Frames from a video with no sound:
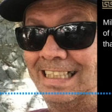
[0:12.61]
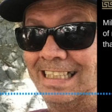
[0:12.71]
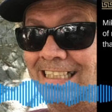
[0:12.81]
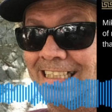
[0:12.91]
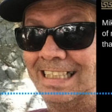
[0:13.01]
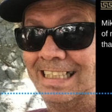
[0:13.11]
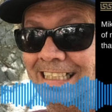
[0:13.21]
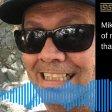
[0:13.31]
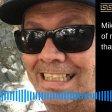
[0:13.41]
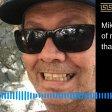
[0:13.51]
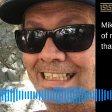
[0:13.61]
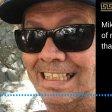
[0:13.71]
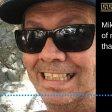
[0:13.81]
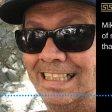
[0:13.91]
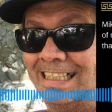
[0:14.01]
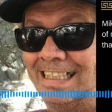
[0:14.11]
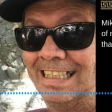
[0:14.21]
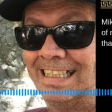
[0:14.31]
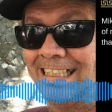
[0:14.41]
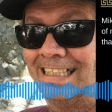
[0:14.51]
the awesome
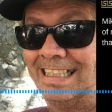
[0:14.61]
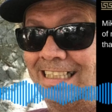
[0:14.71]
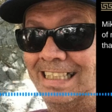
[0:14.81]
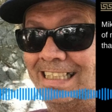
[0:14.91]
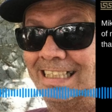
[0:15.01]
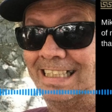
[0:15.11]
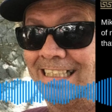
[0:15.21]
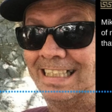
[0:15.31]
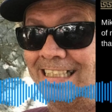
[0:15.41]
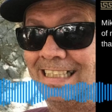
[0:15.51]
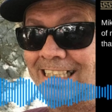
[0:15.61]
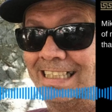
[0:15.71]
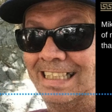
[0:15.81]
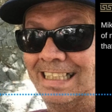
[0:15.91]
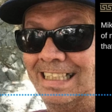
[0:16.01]
things that have happened in our day,